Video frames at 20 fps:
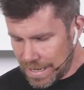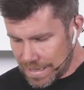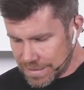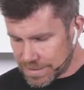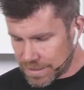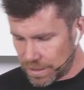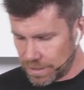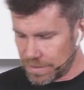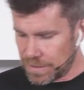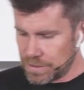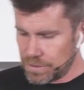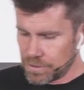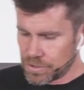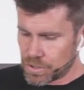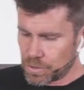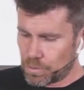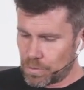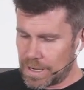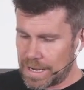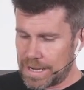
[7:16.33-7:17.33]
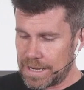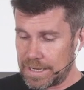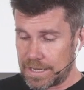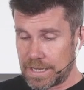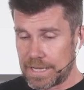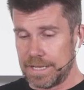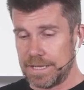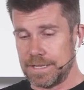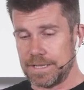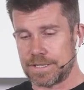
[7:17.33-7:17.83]
So the usual way
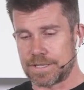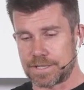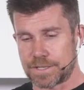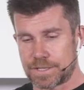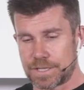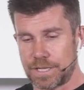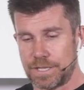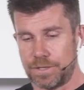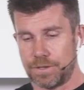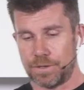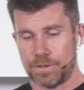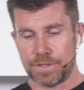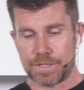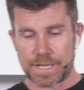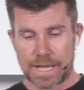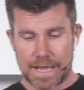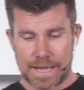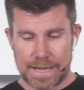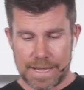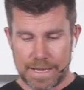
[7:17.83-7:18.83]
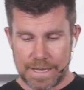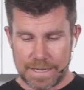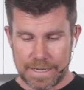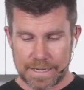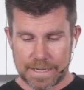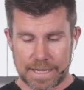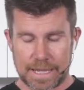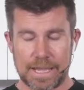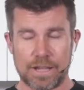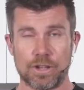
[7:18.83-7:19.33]
is to use a